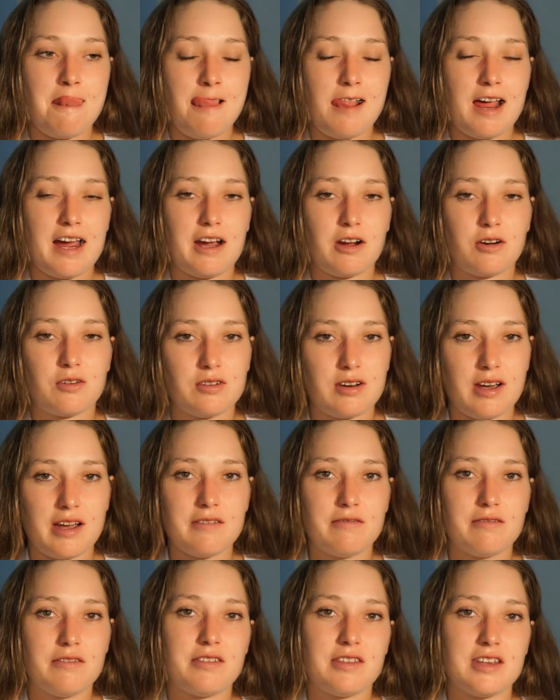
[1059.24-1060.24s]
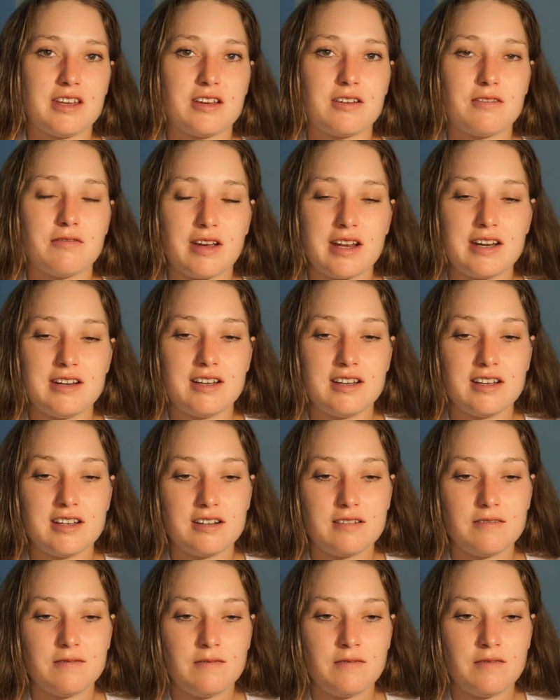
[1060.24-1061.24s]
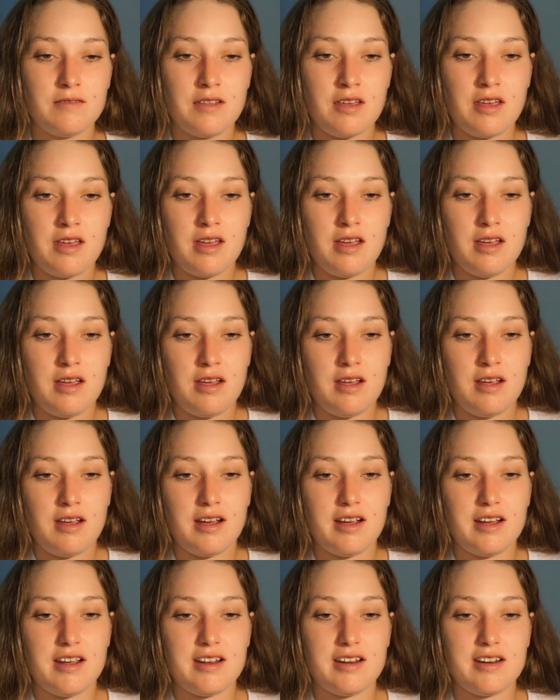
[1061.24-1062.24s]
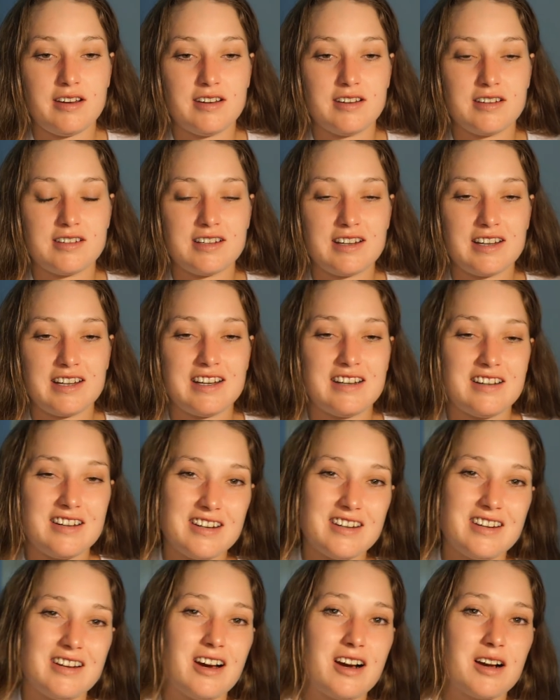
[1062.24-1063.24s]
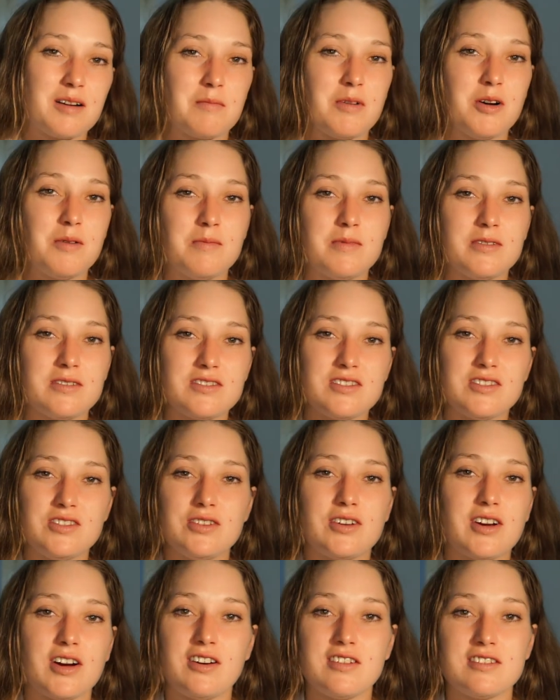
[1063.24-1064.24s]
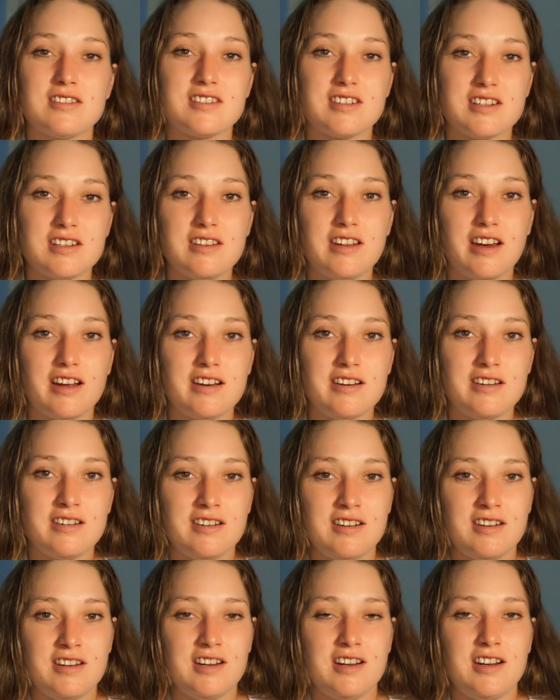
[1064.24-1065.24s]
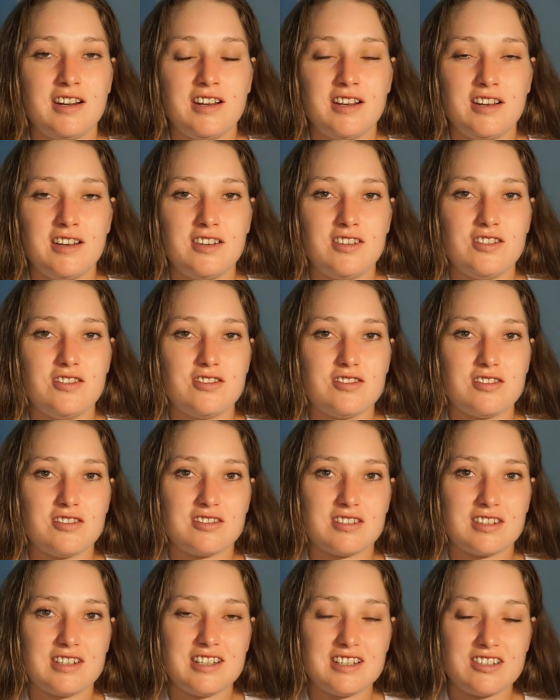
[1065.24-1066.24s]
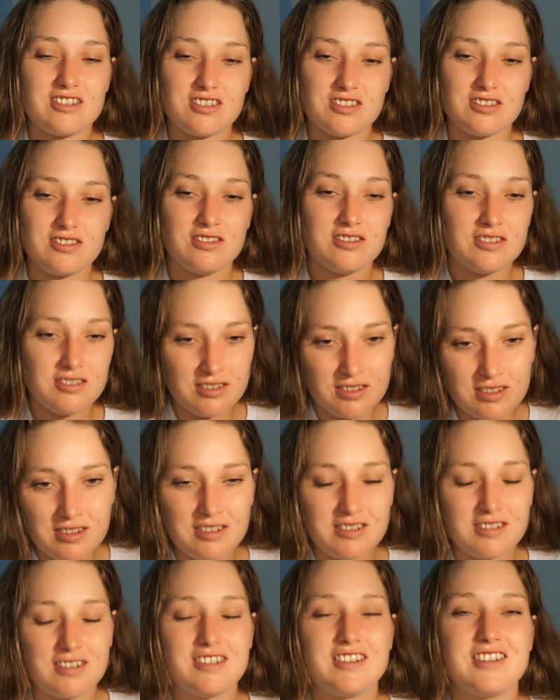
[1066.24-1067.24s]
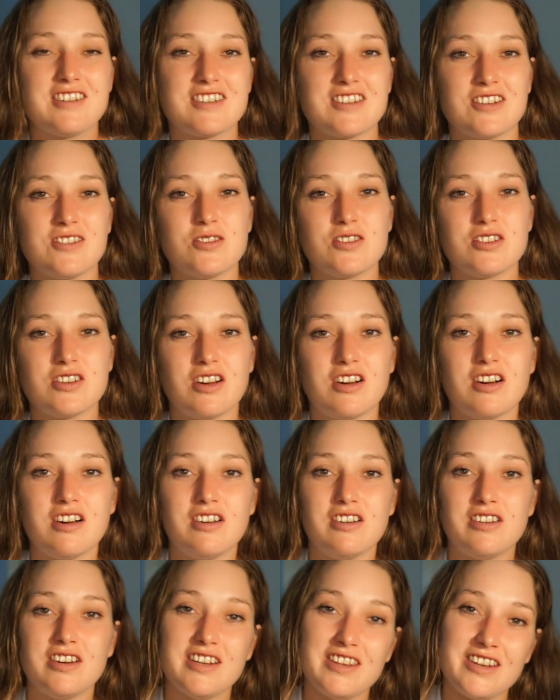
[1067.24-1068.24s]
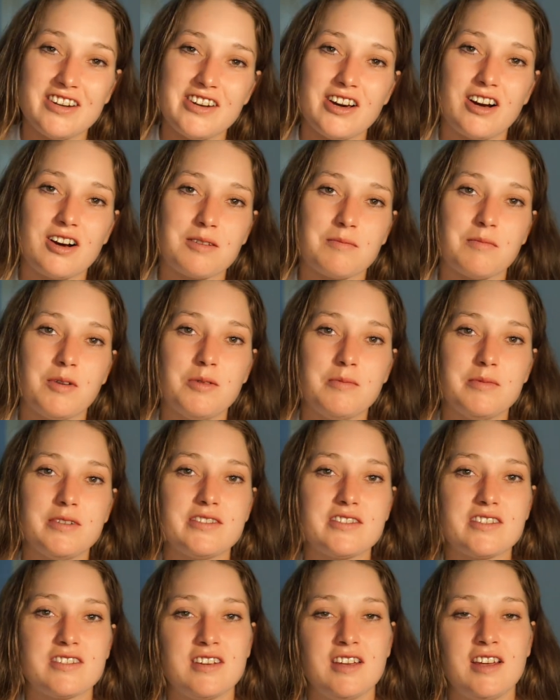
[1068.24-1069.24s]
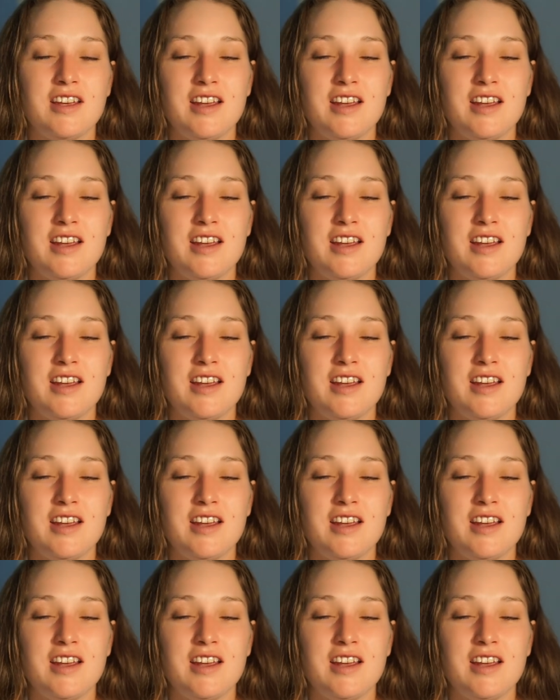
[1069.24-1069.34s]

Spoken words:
How could I even think of ending it? And in the dark moments, you can't see that. You just need to soldier on in the dark moments.